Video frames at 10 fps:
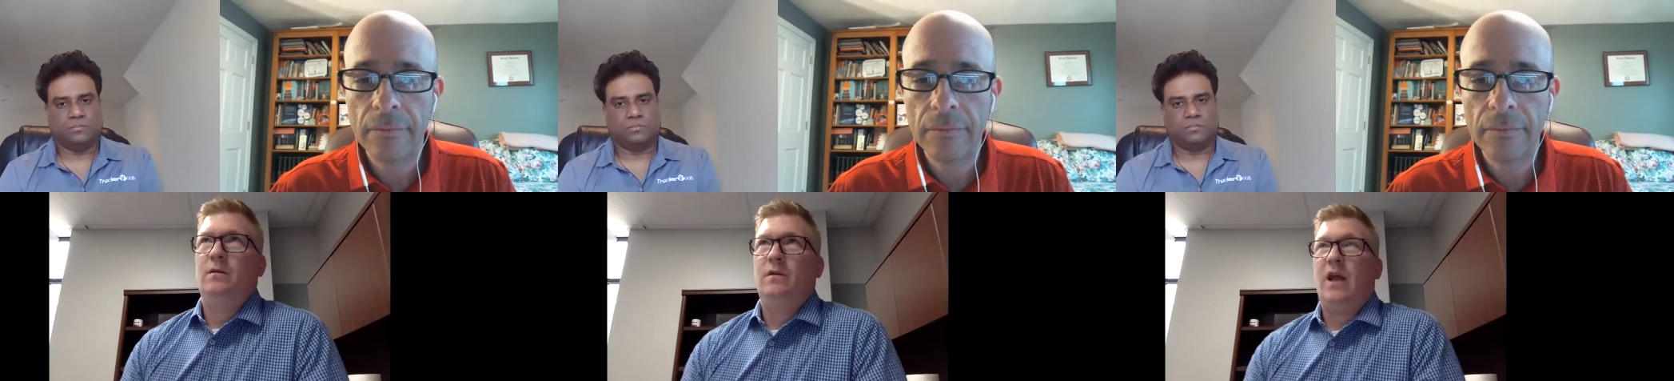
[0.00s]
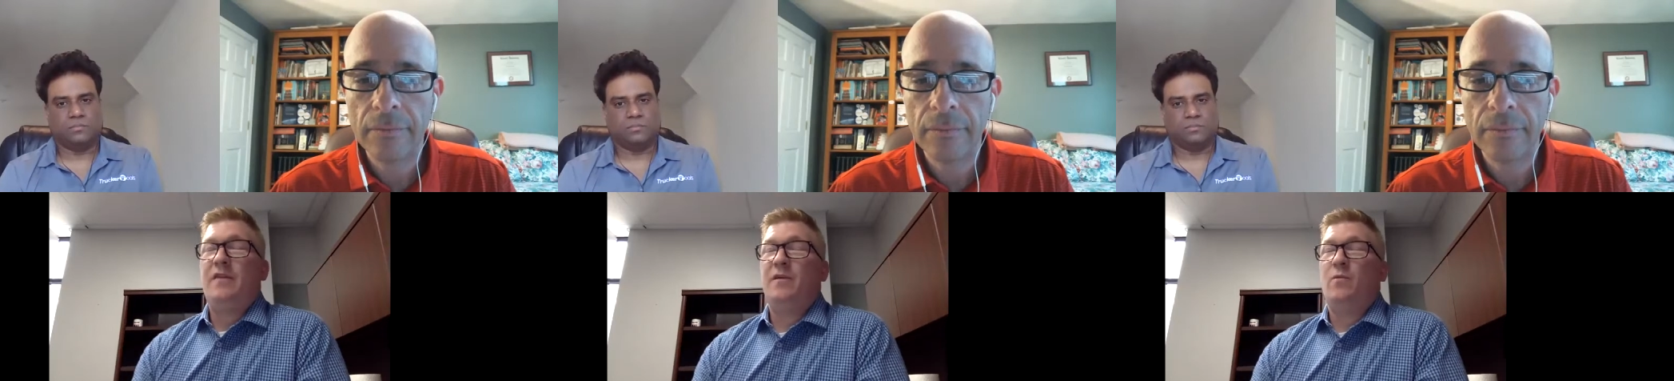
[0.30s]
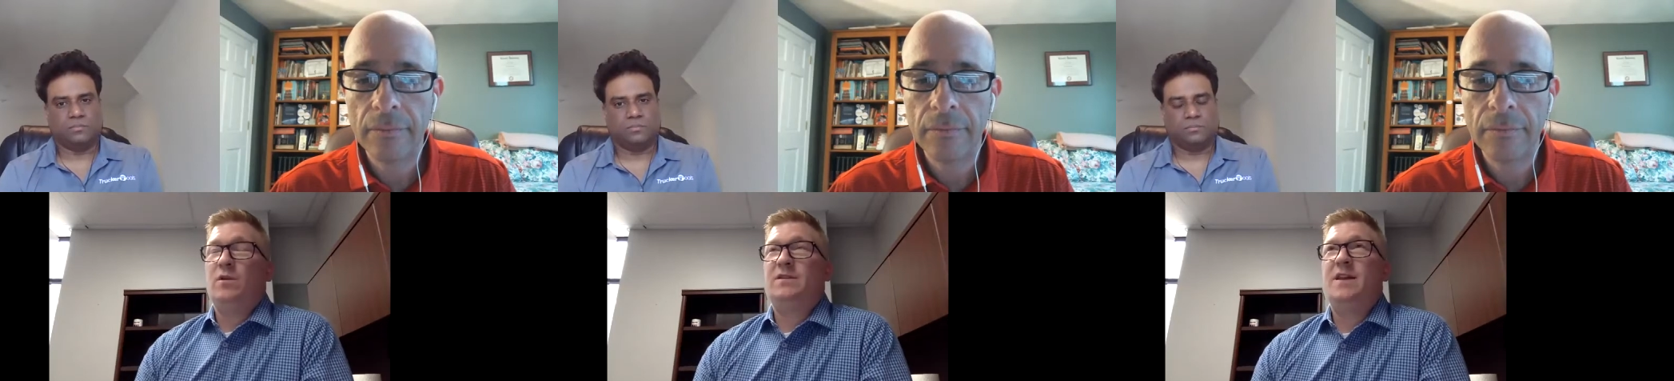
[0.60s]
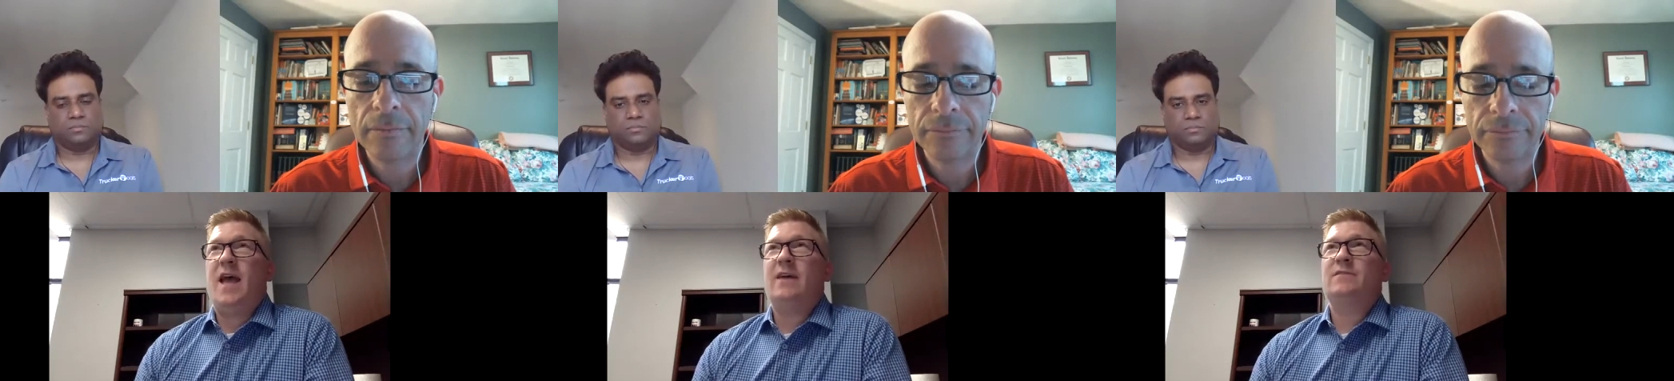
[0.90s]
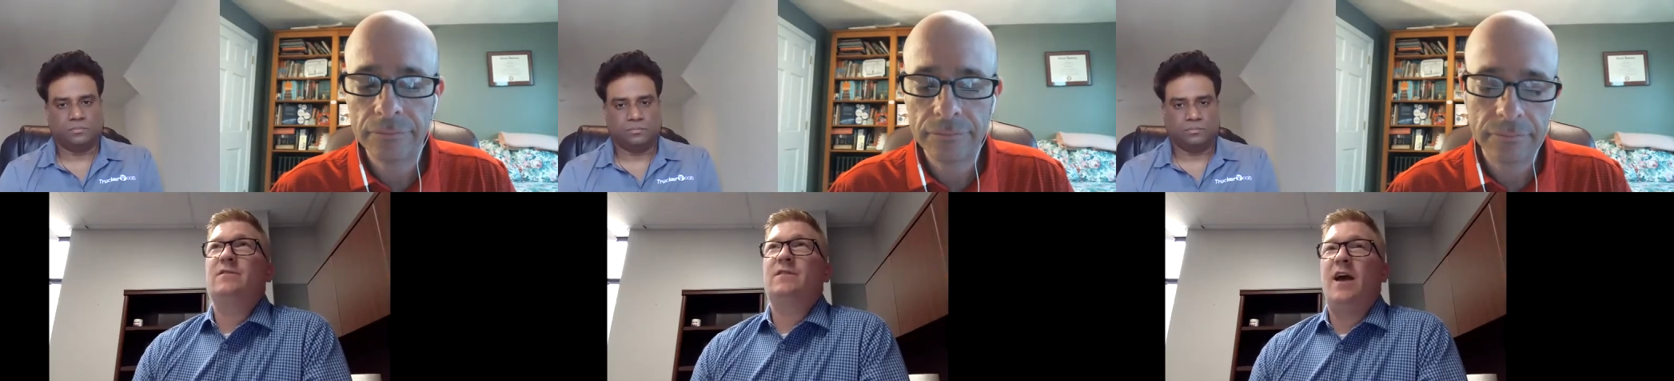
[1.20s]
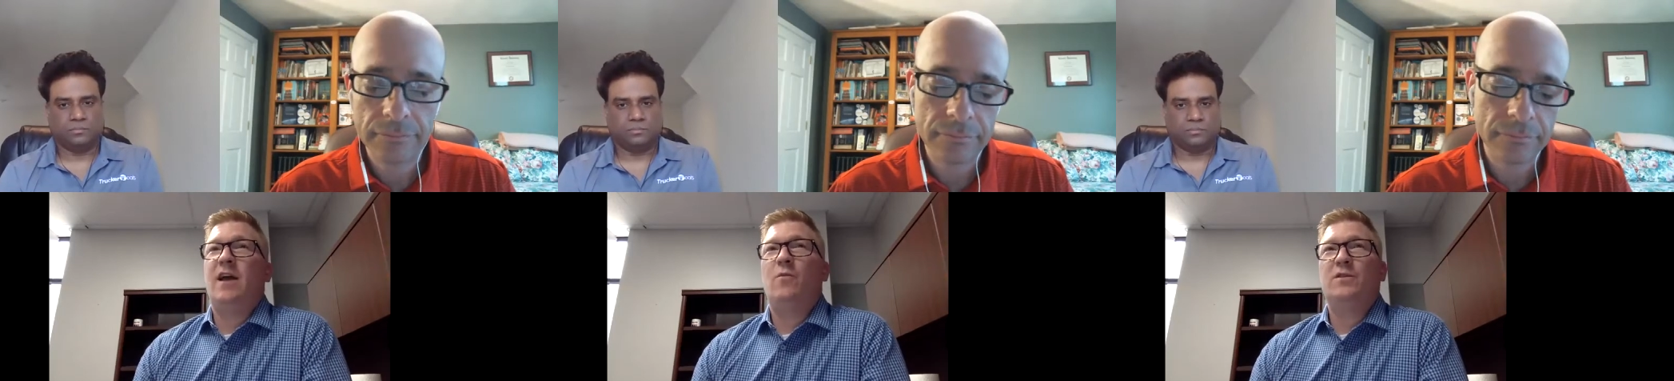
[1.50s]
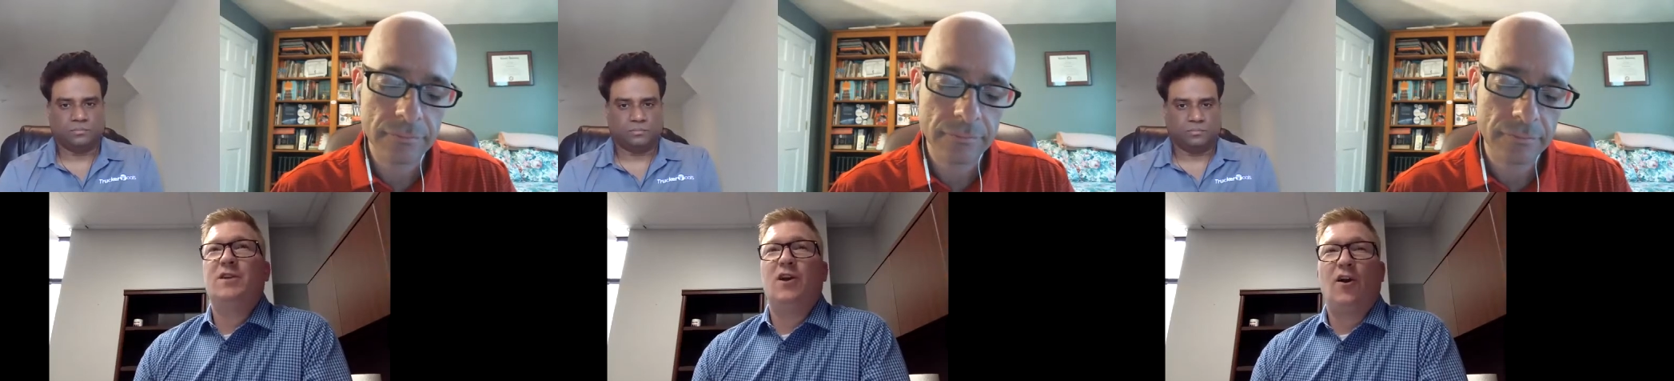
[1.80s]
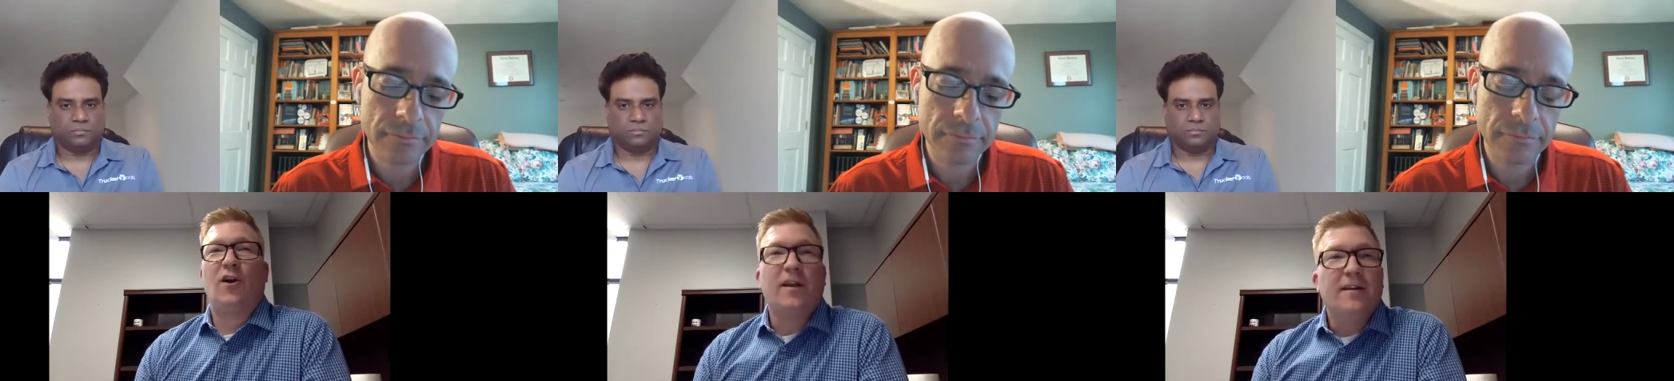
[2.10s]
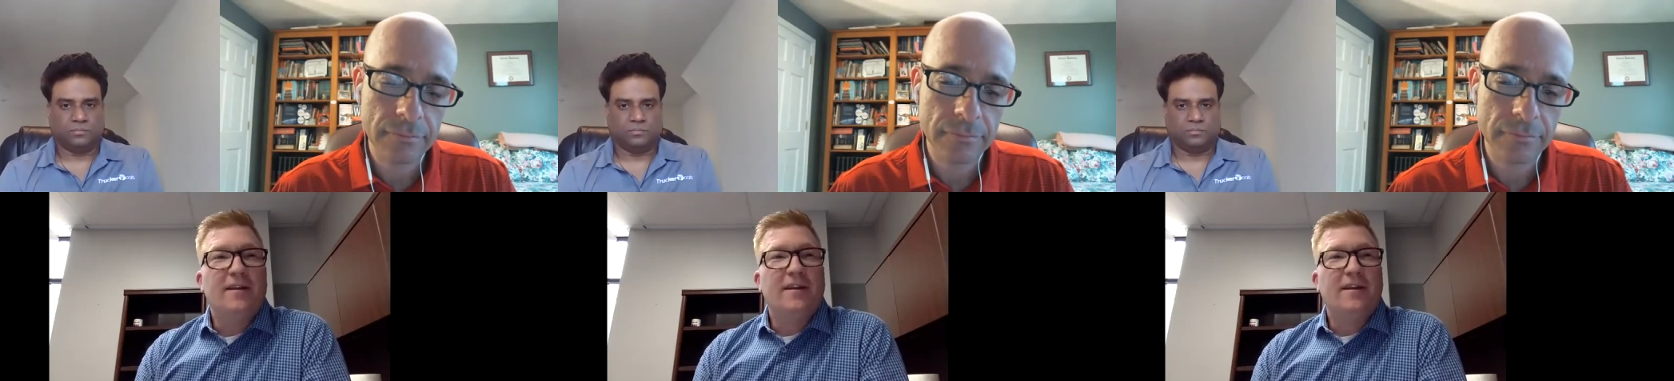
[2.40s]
Speaker 1: Yeah, I think what's next is kind of what's current.